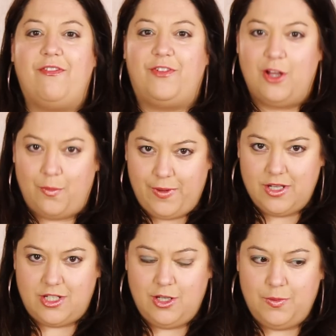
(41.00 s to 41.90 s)
My
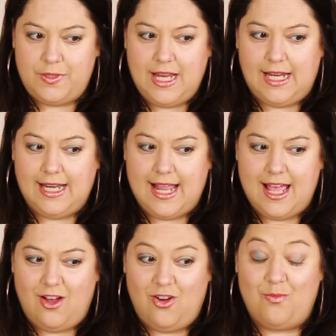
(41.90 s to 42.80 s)
fallopian tube's taken
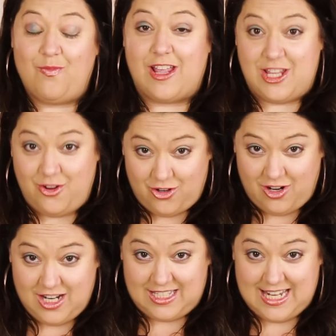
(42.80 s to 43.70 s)
out, my
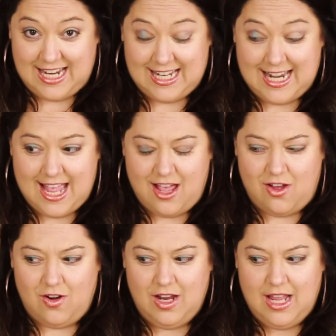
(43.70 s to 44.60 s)
uterus taken
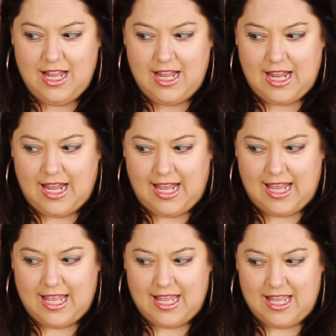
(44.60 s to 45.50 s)
out,
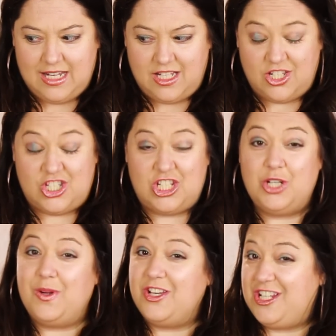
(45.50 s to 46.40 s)
and
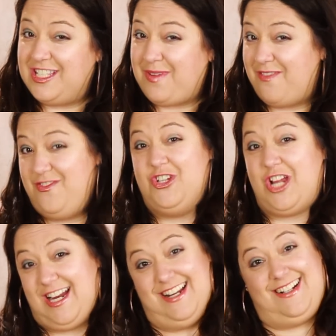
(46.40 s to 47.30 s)
two inches of my
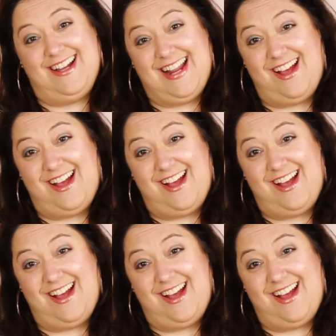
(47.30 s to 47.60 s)
vagina cut